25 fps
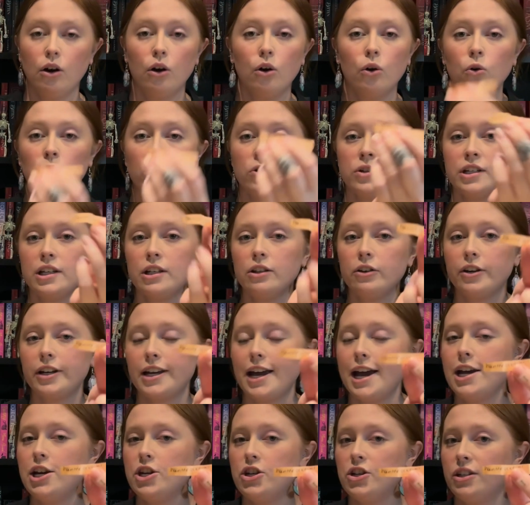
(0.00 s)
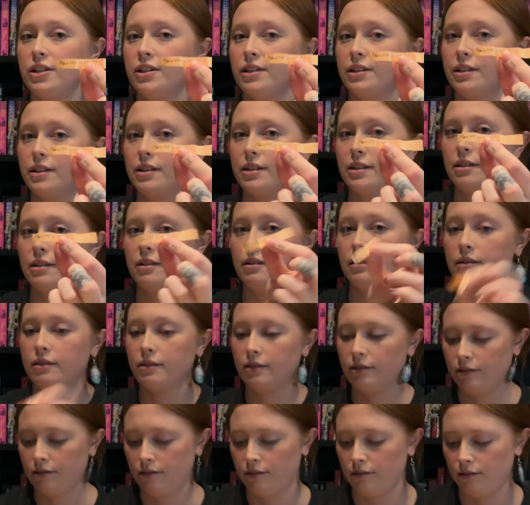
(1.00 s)
Haunted Locations.
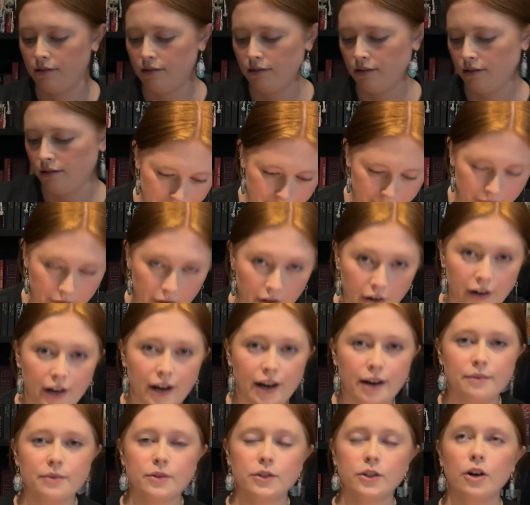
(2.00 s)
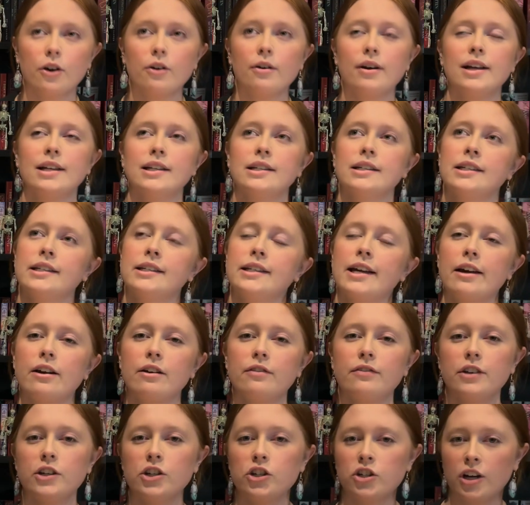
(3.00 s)
Okay, so instead
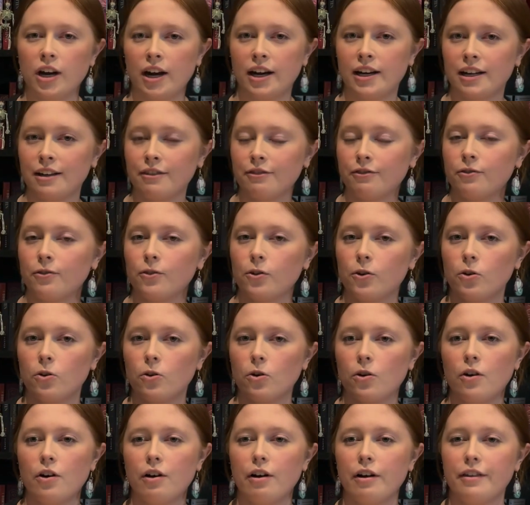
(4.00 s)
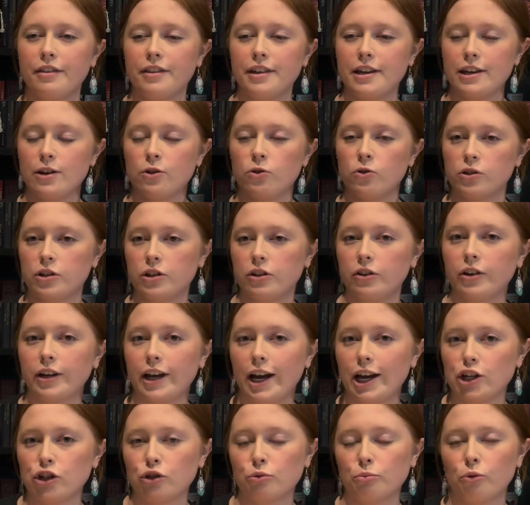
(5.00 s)
of The Shining for the haunted
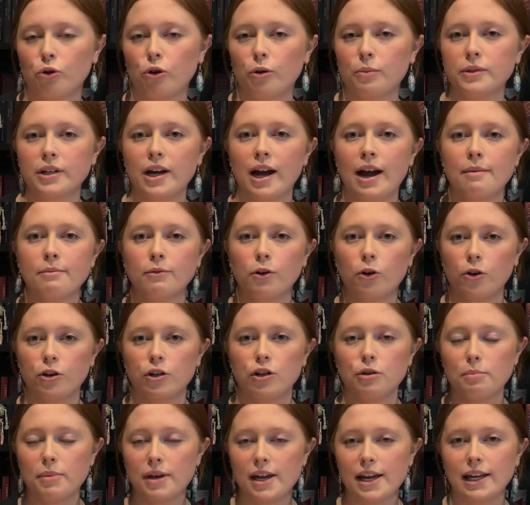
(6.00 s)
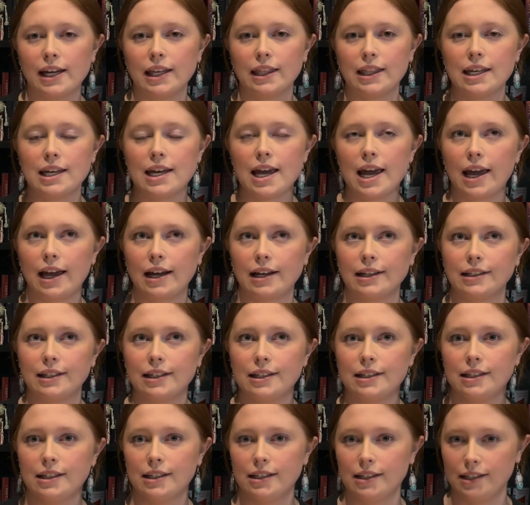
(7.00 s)
location prompt, I'm going to pick The
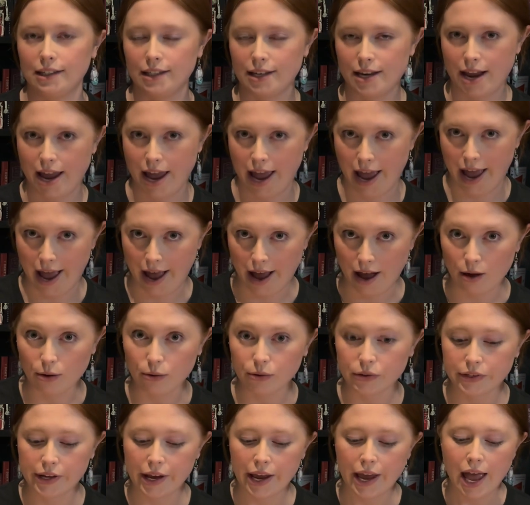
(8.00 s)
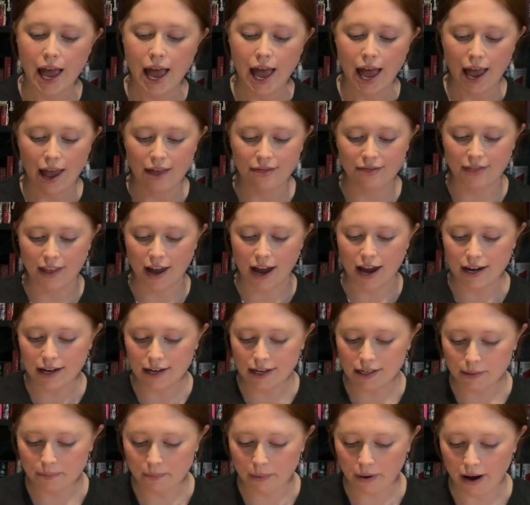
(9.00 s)
Exorcist House, and that
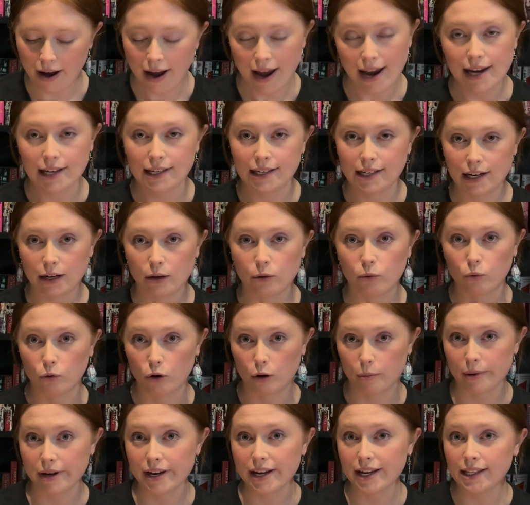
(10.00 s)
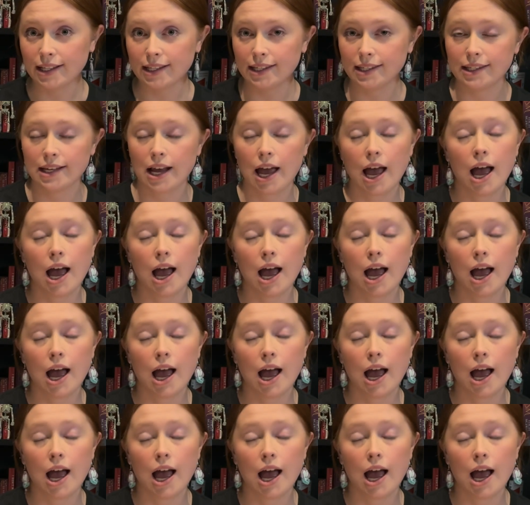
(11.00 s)
is by Nick Roberts.